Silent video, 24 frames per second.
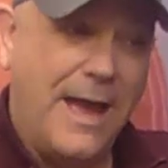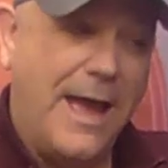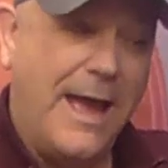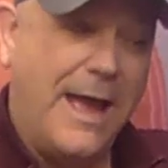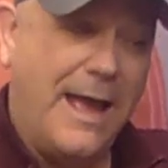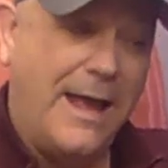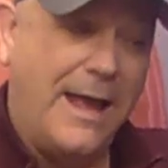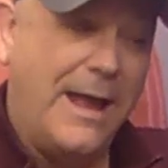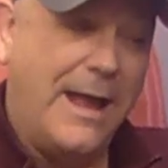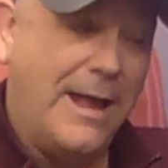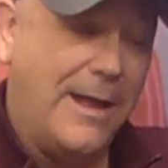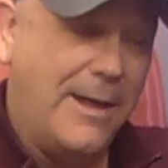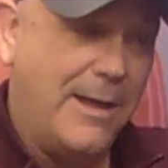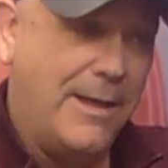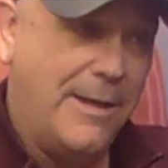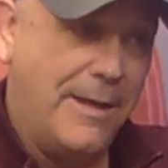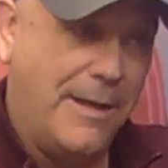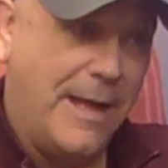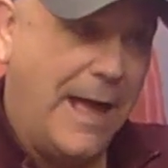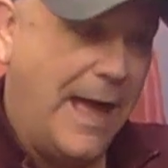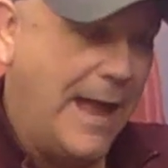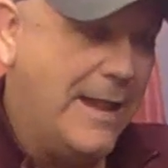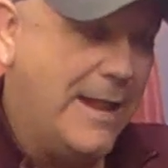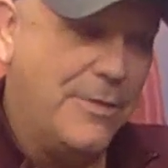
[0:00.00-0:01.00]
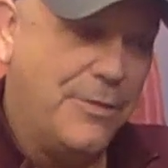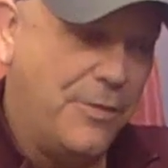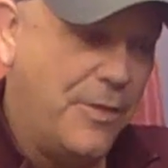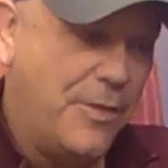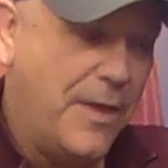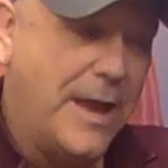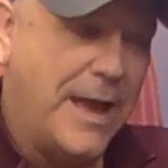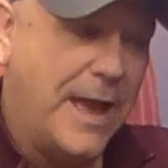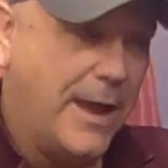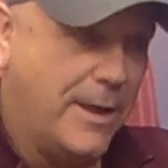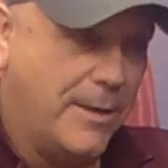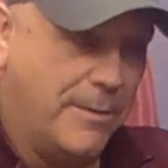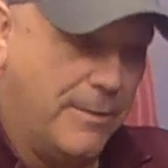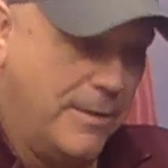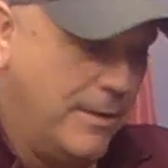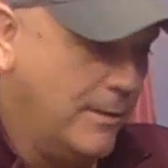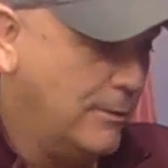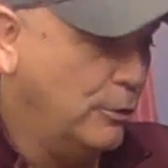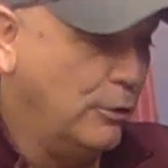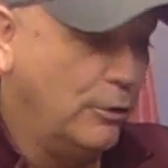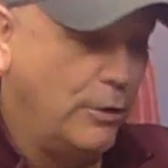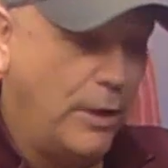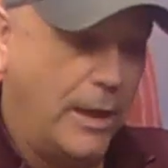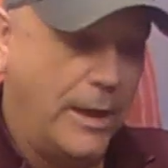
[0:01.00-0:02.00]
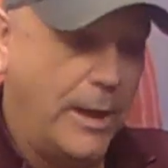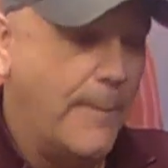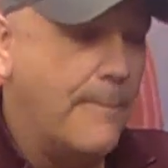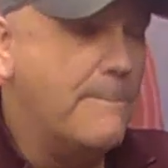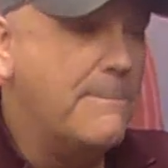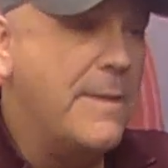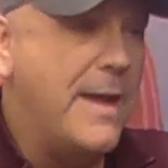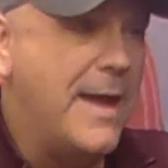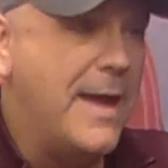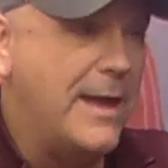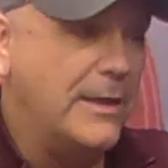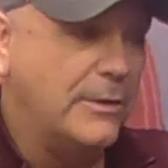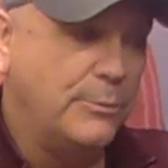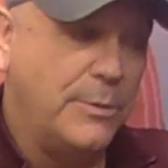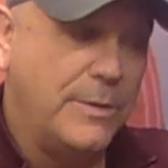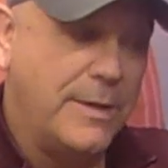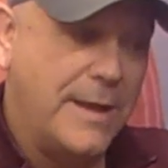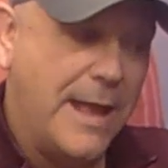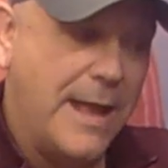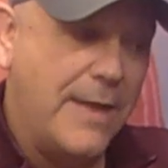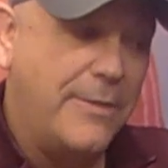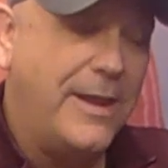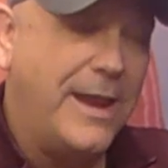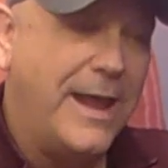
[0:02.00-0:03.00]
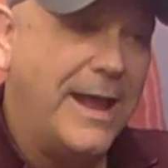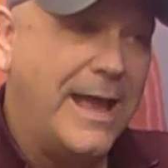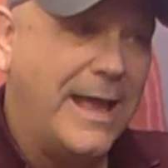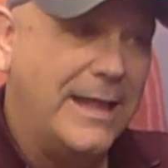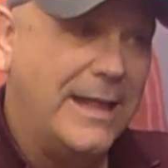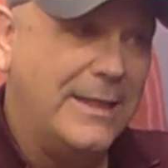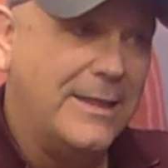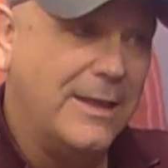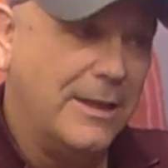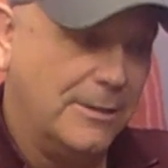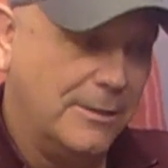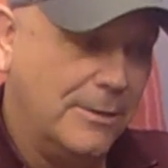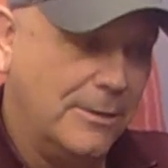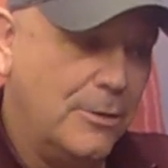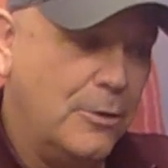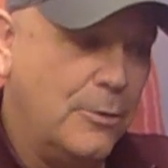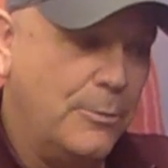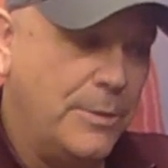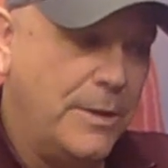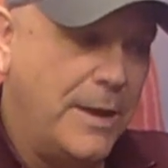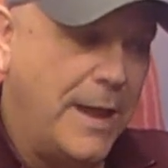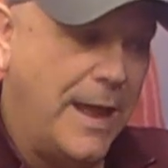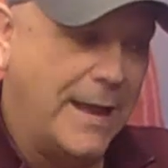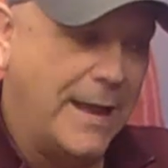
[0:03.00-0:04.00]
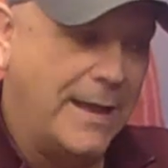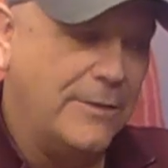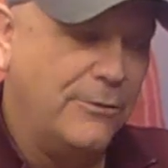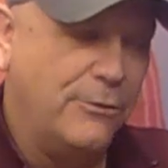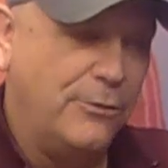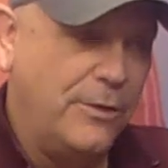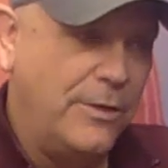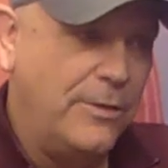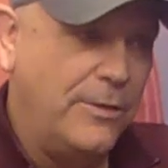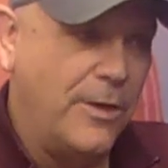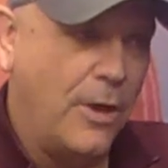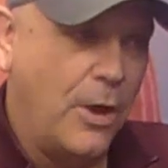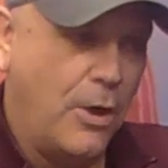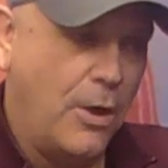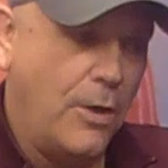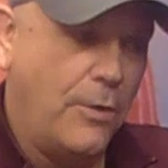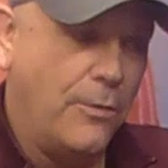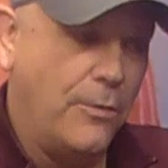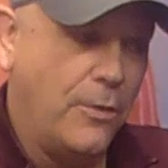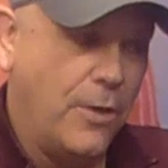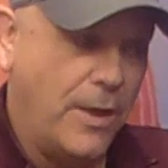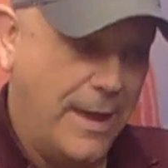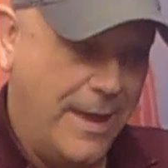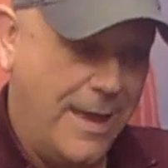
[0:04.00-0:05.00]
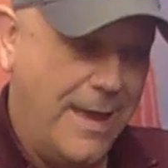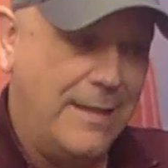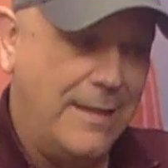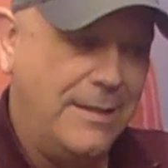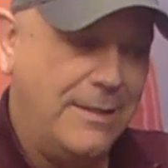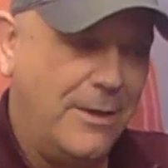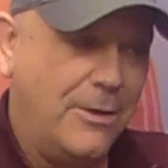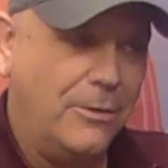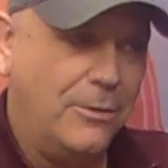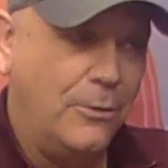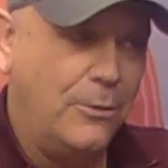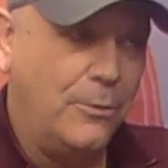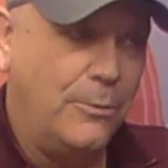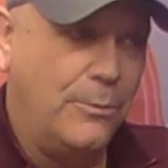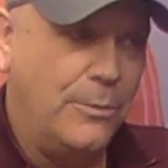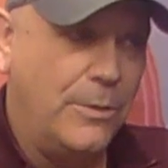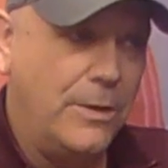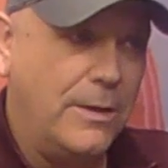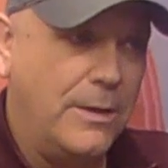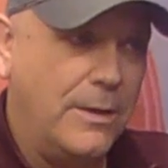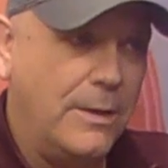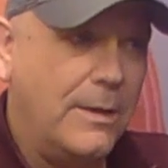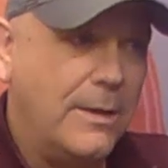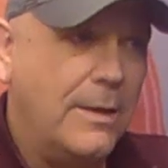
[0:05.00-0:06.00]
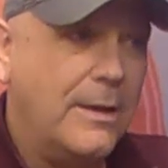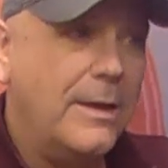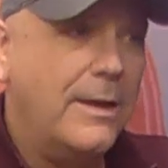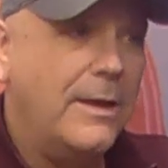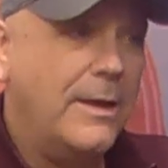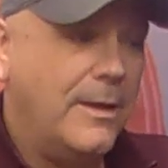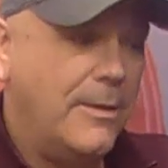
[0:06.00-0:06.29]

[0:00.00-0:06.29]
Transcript: I, I didn't think I it looked like a mess, but now that I got a little bit, I can see the the head there a little bit.